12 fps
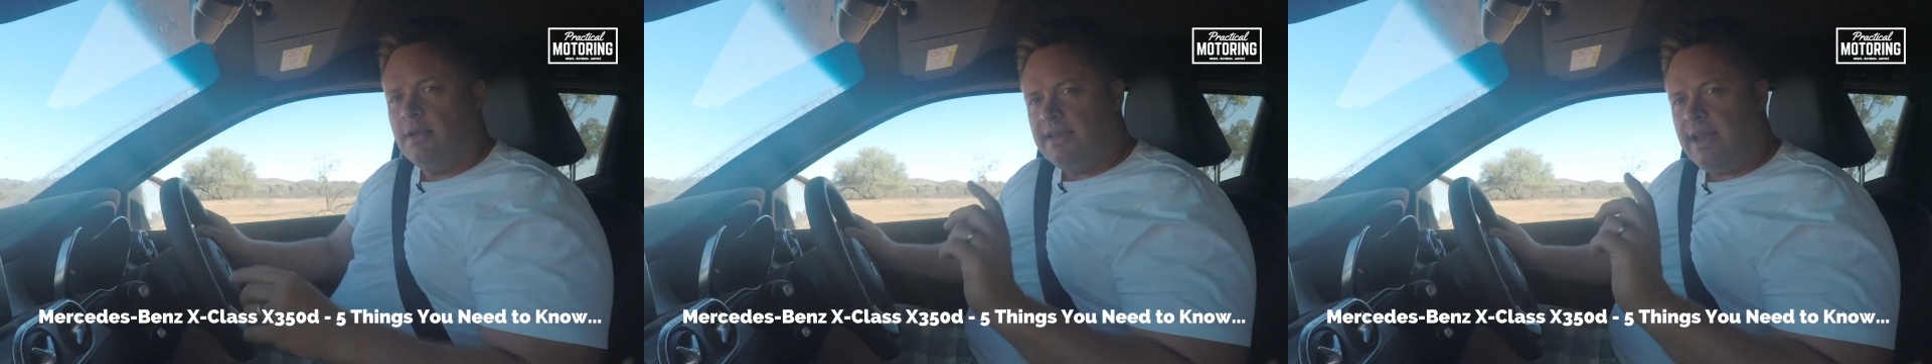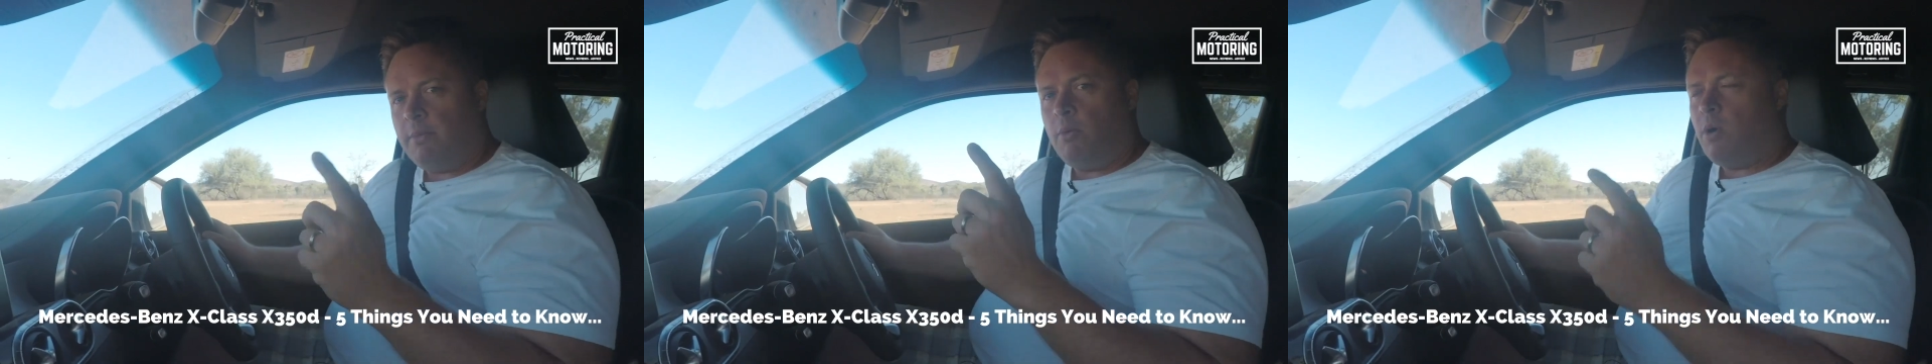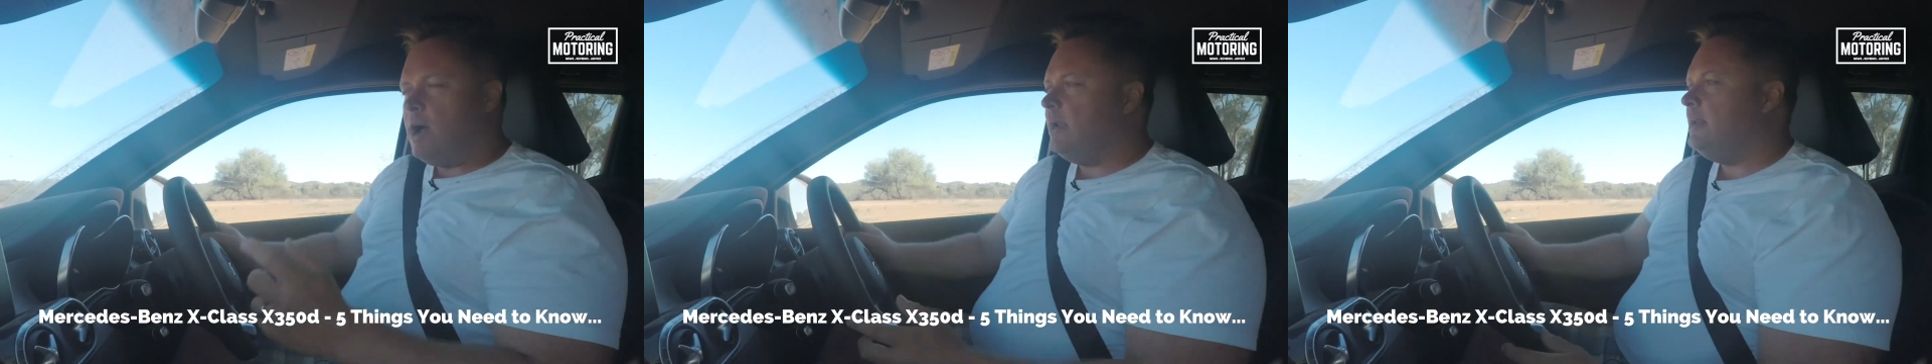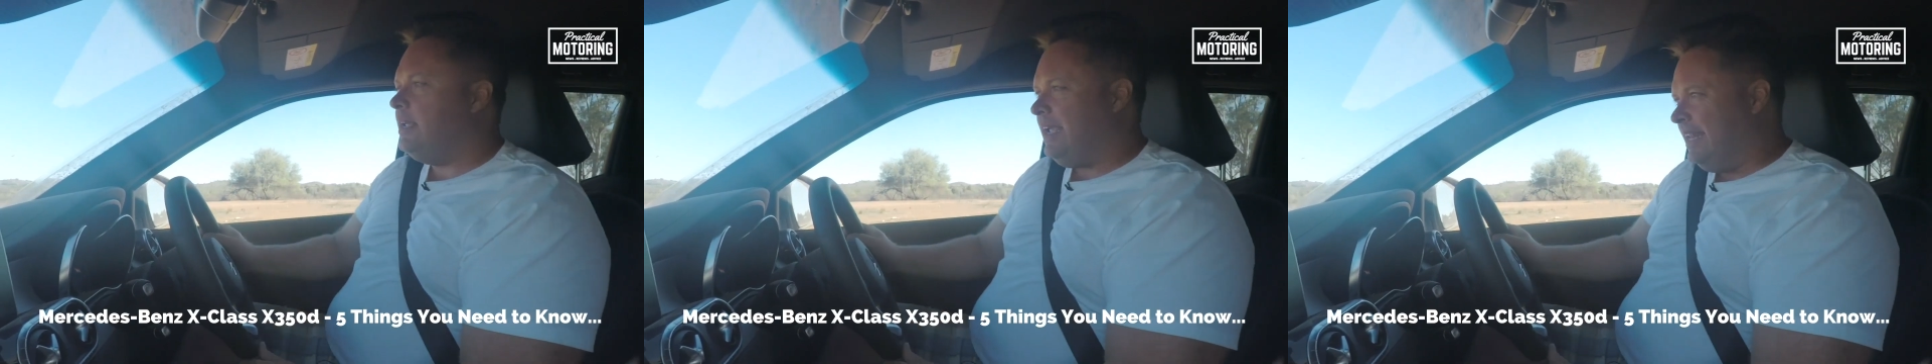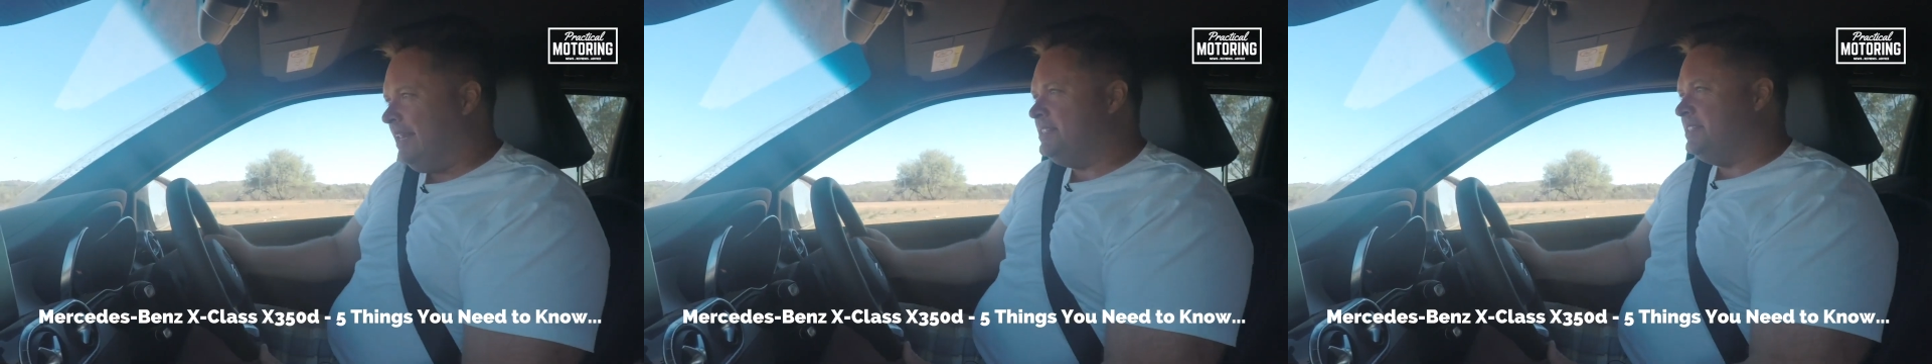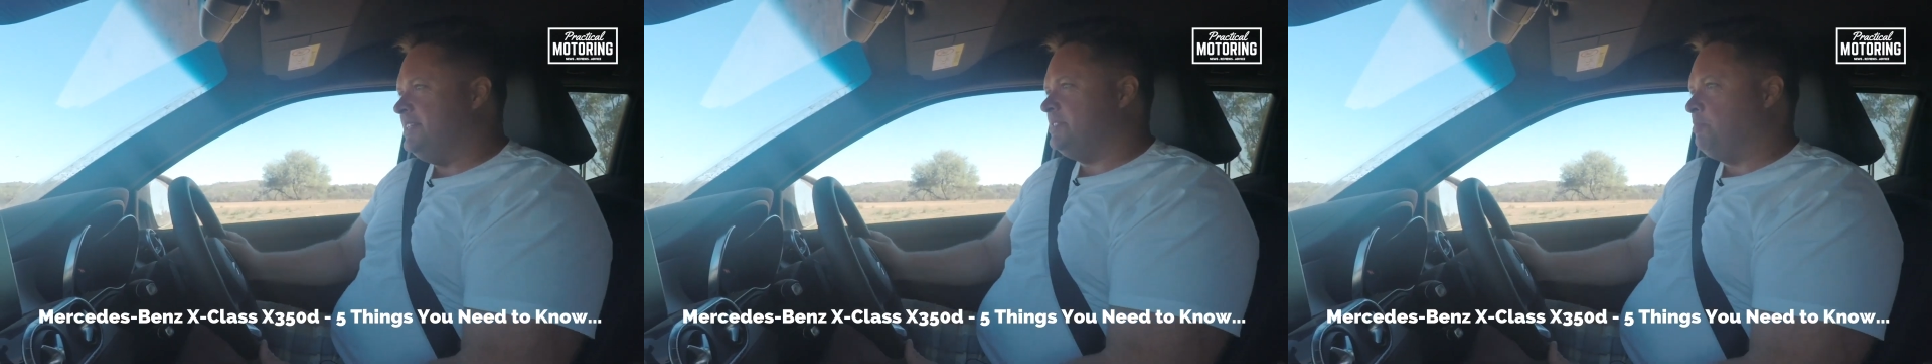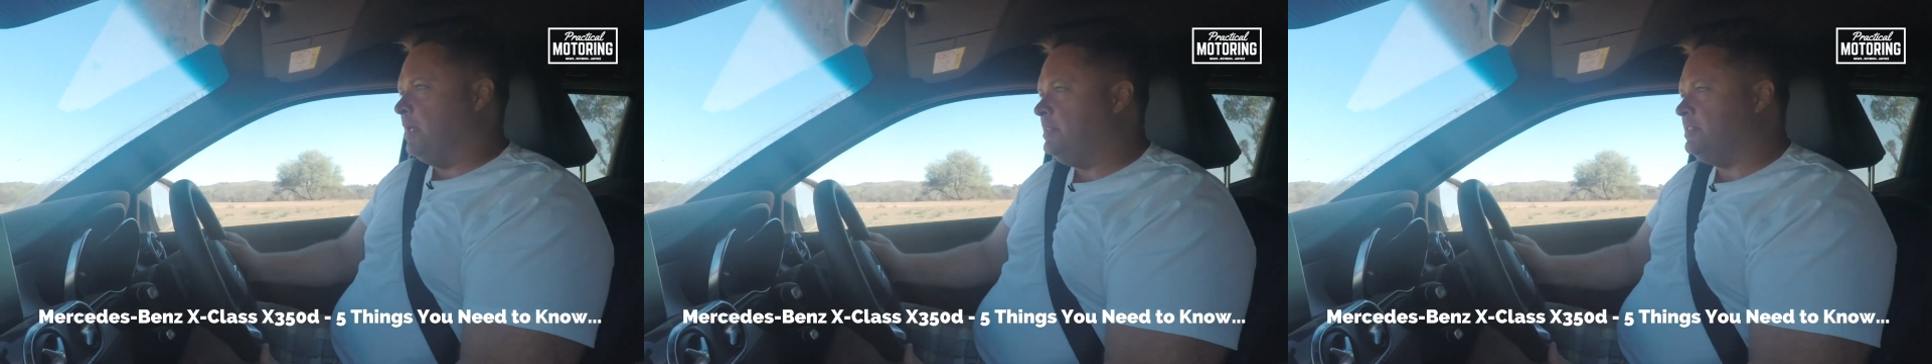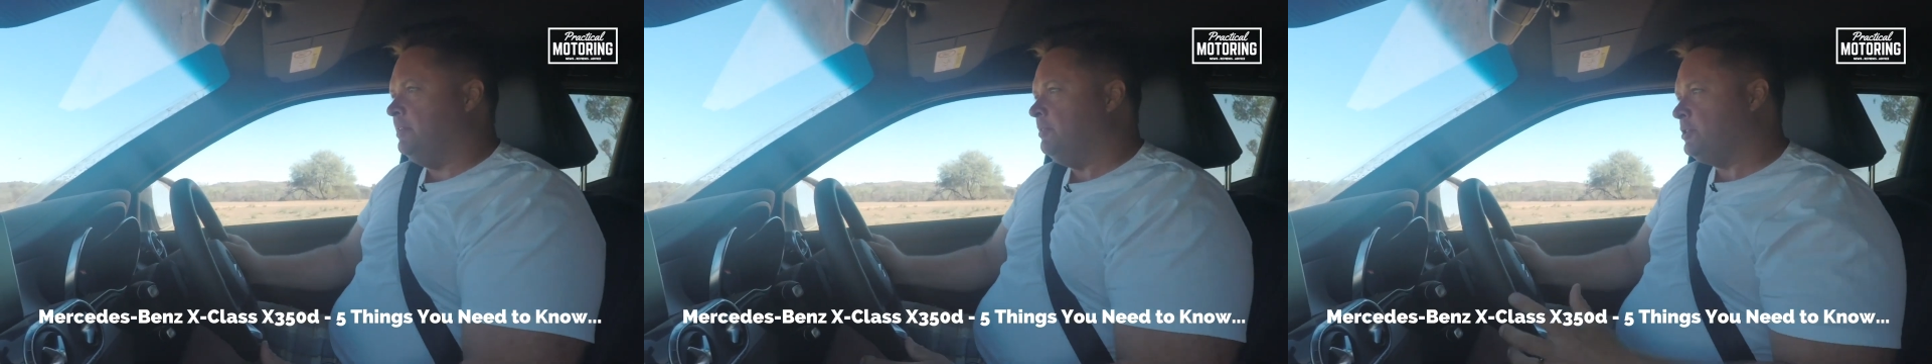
Number one, it is expensive.